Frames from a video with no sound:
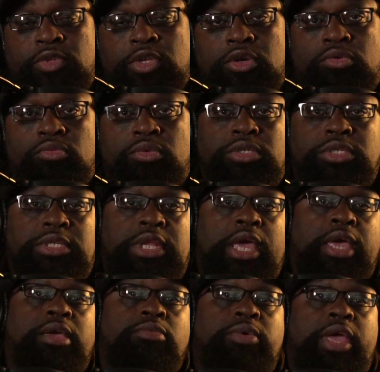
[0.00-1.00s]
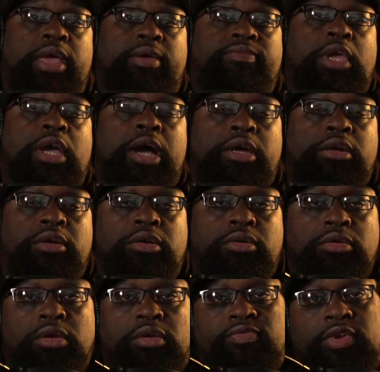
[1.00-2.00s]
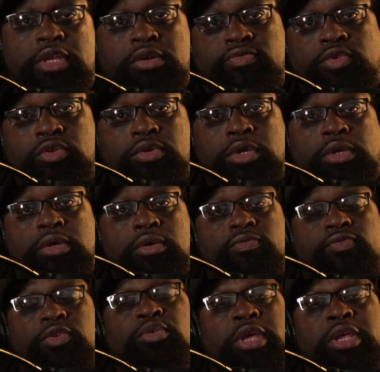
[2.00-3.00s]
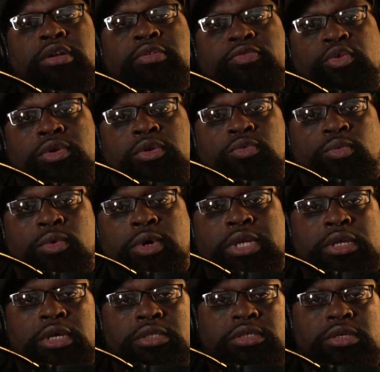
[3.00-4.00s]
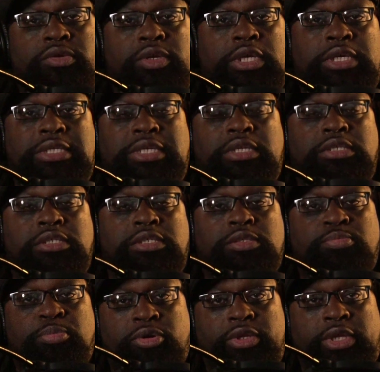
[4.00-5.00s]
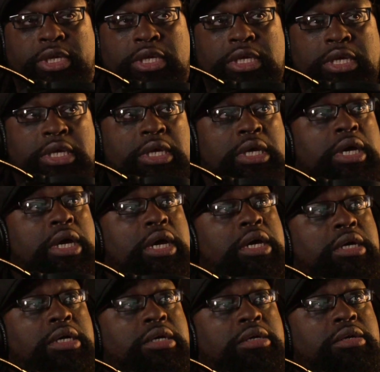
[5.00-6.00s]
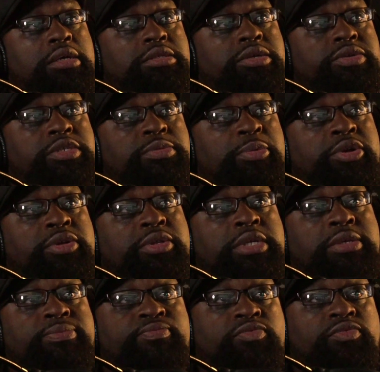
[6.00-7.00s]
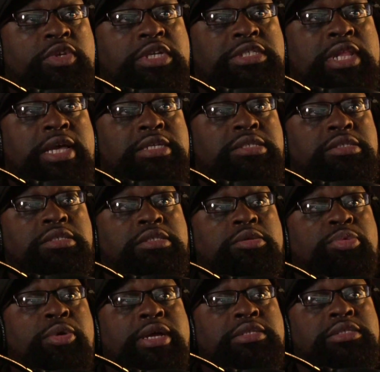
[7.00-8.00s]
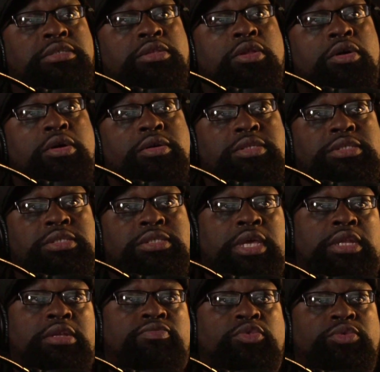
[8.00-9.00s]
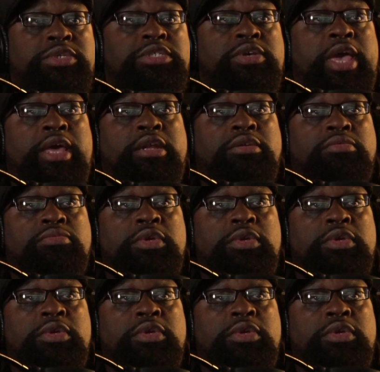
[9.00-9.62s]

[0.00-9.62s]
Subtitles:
where today we have the honor of interviewing one attorney, Dennis Spurling. Attorney Spurling is licensed to practice law in the state of Louisiana,